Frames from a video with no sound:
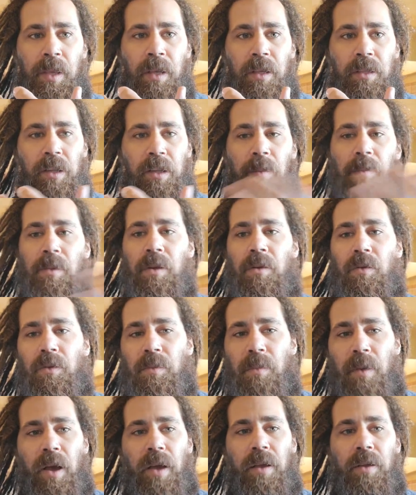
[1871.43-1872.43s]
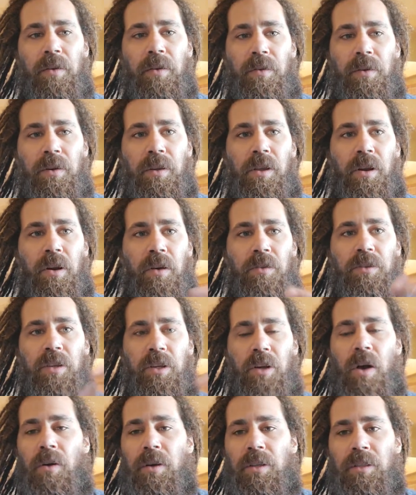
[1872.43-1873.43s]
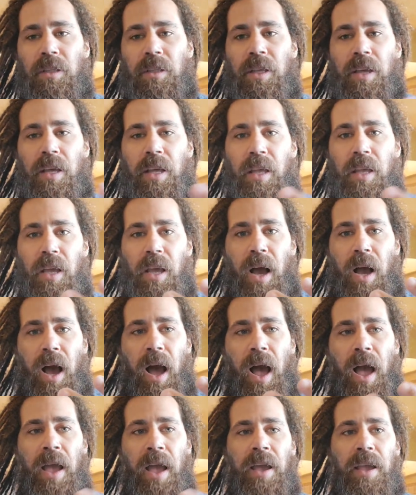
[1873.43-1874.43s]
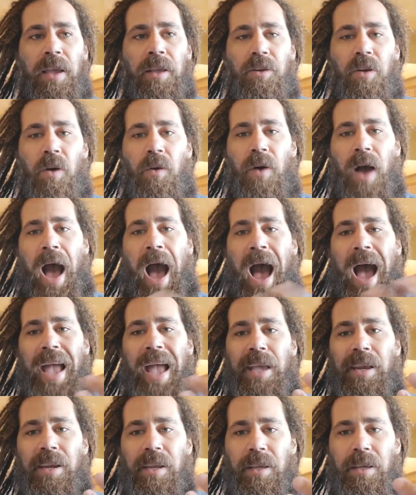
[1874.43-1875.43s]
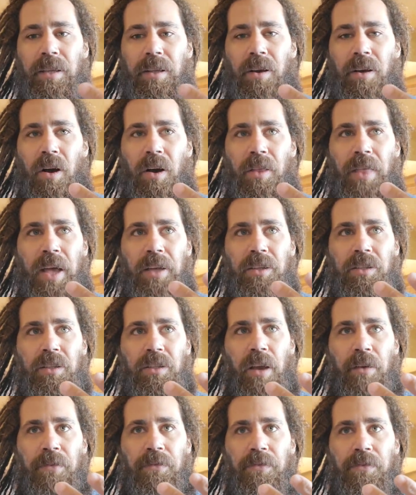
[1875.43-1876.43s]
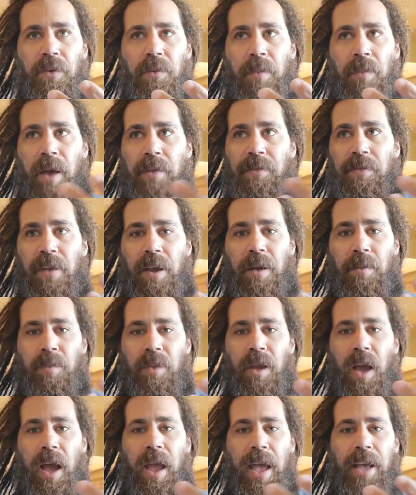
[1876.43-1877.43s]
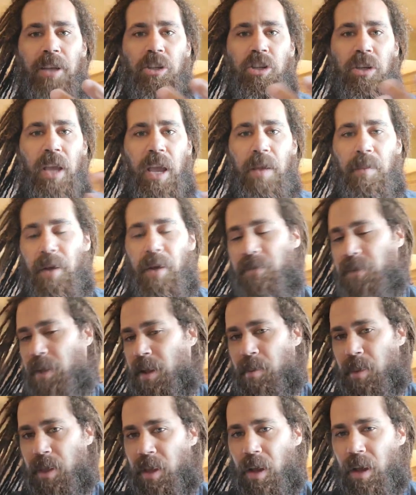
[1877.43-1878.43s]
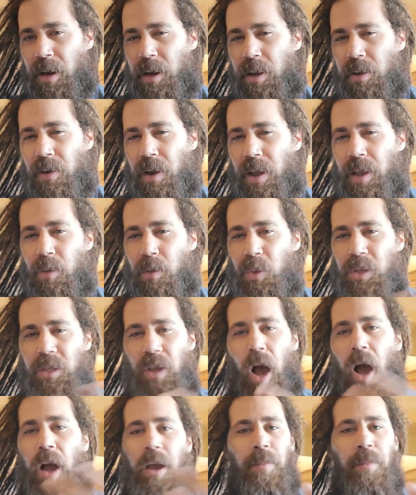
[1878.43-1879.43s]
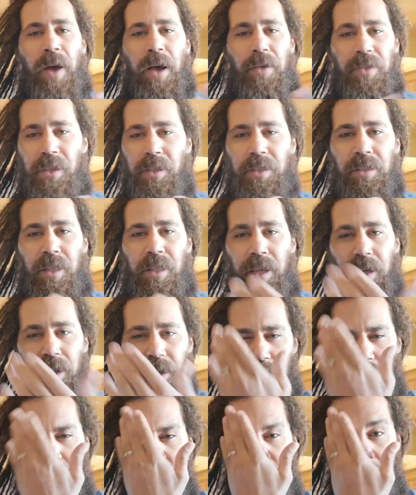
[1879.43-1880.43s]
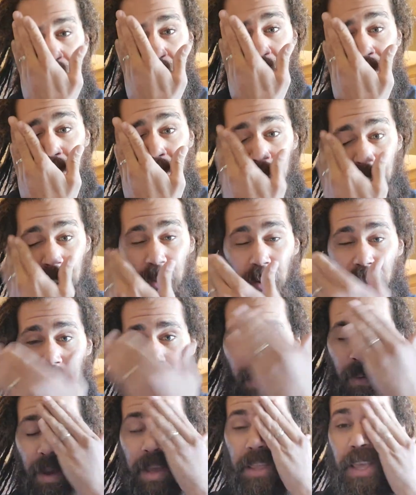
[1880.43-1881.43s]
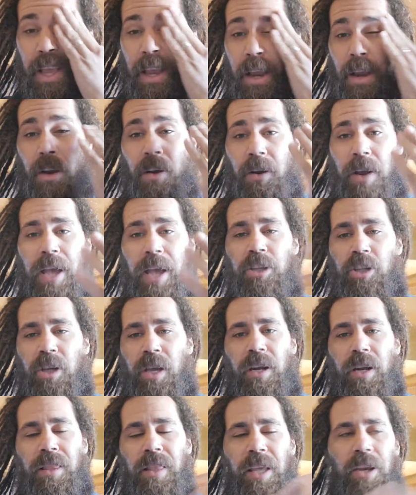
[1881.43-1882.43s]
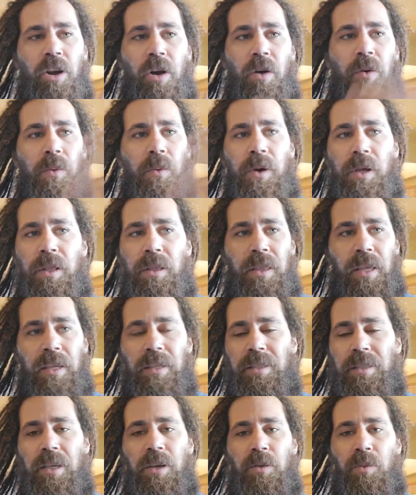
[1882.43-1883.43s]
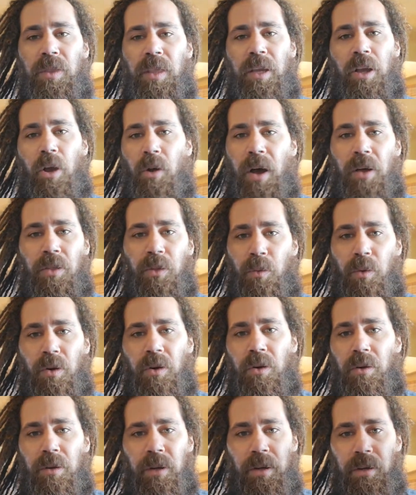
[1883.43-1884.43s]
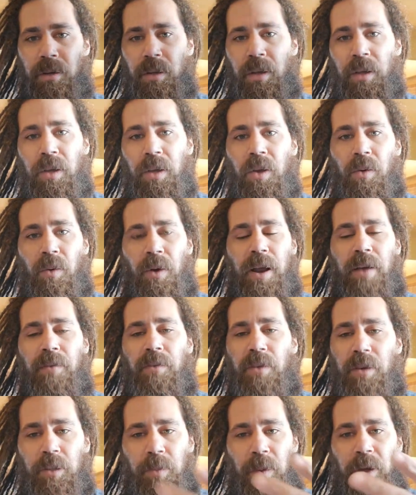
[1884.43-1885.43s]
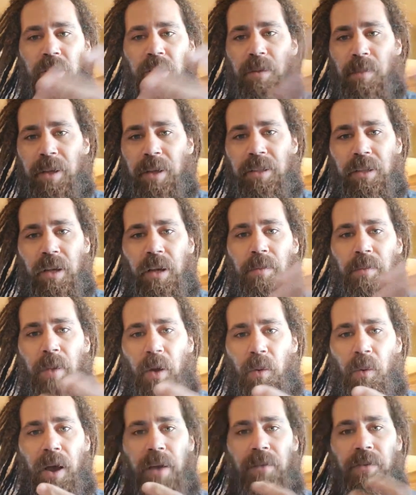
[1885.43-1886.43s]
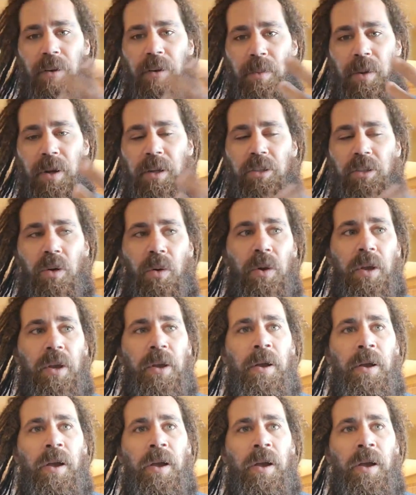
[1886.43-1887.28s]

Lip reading: something to remind, you know, to know is that I don't hide all that stuff from my family. I educate my family on it, right? We talk about these things, right? And so that way they are educated and they know what they see when they go out in the world and whatever, especially my son, my wife, everybody. So